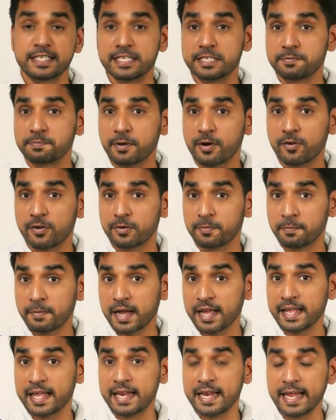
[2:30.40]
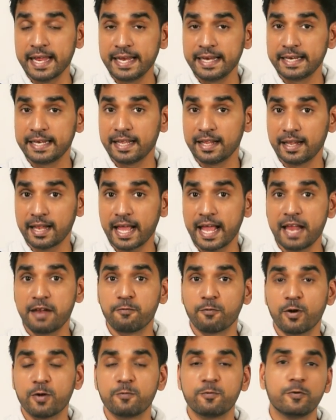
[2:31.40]
powered by an Intel
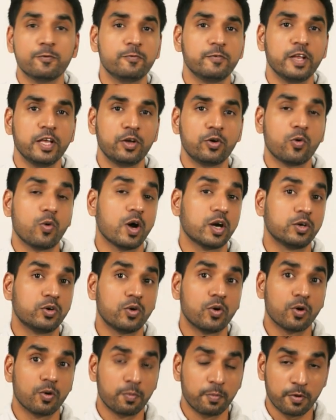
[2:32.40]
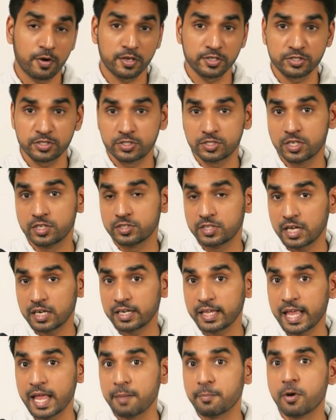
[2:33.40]
N one fifty quad-core processor
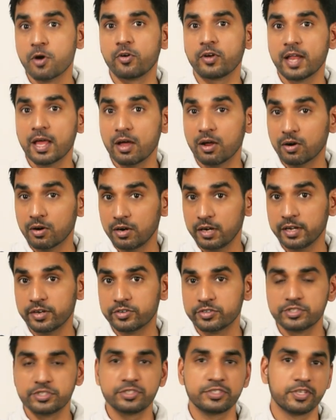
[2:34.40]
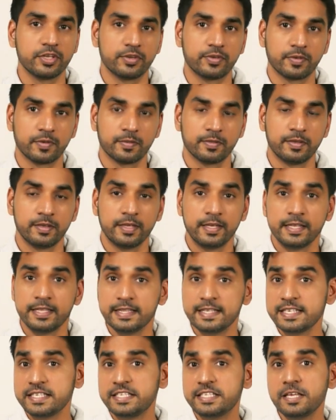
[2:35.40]
that came out earlier this year.
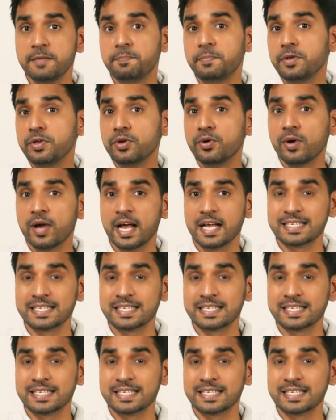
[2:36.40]
This C P U has